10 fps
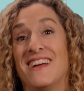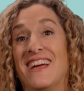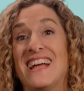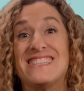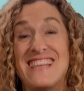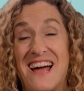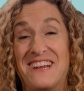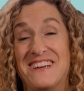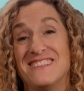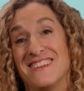It's that
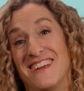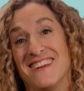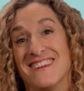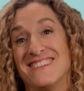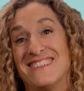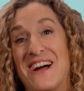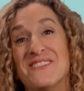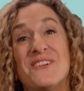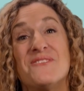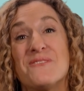easy.
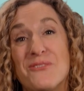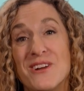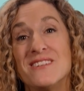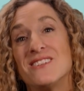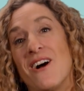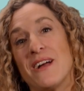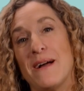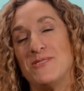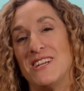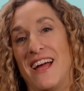Download the free stock
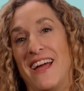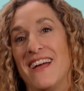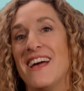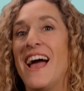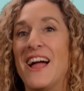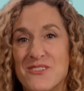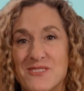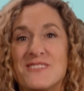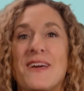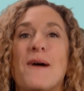app today and you'll
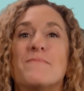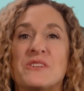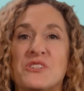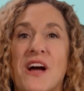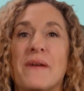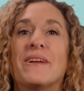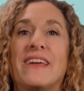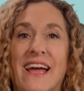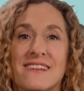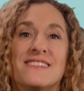see how much time it
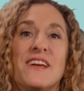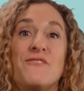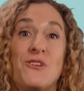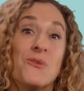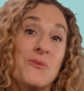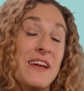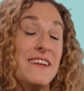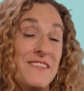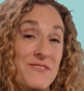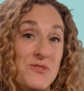can save you in
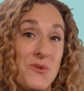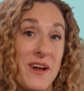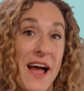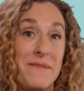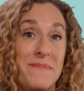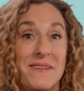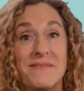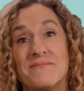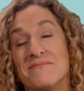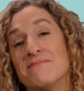inventory admin.
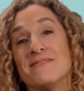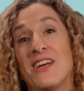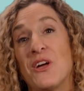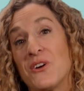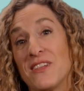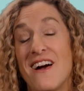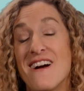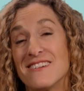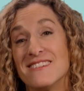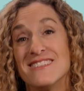Good
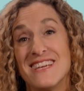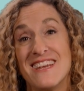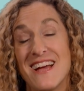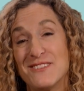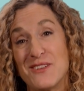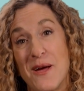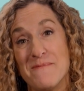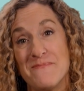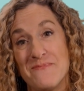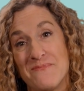luck. See you next time.